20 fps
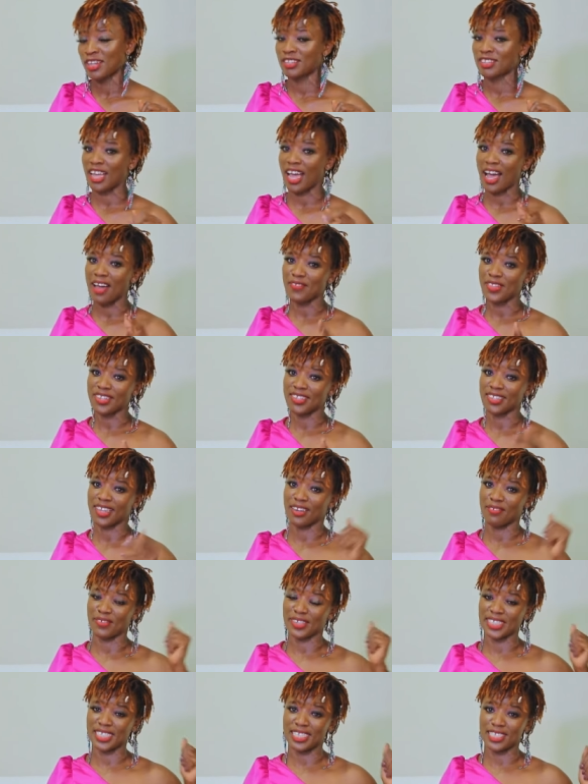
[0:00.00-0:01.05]
To have this
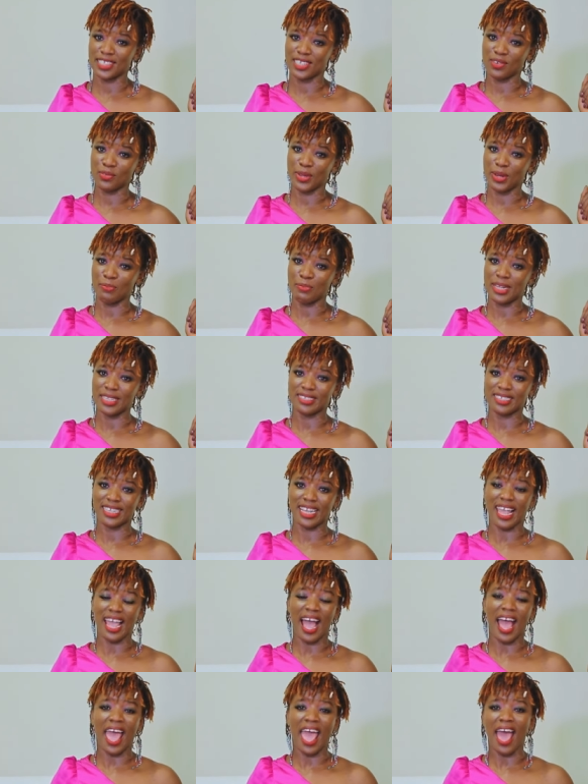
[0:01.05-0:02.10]
conversation with me
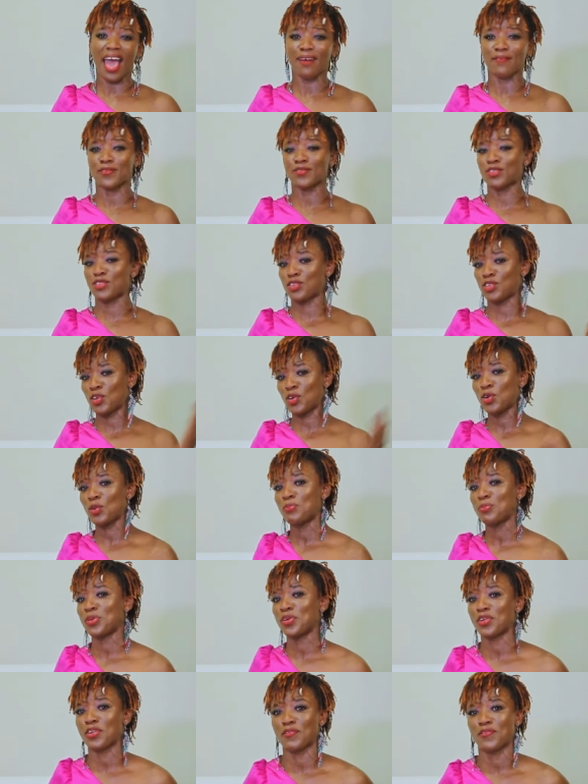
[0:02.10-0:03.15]
today, I have two
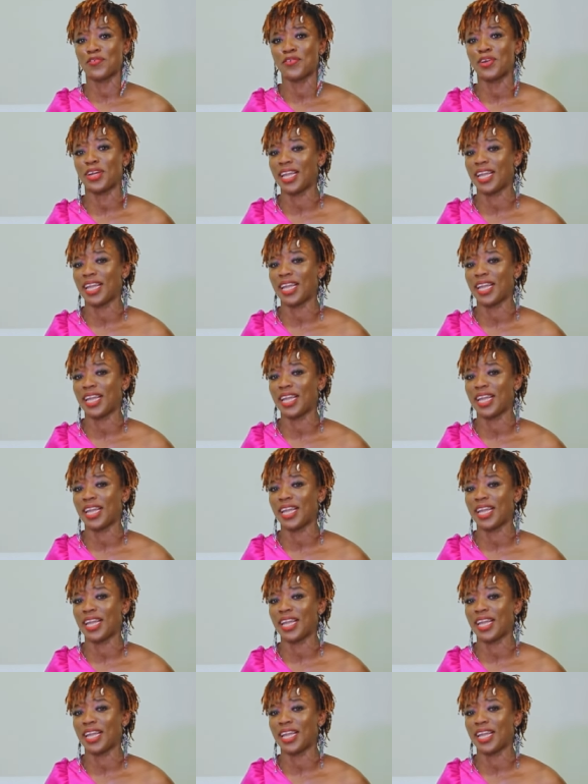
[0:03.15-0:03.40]
beautiful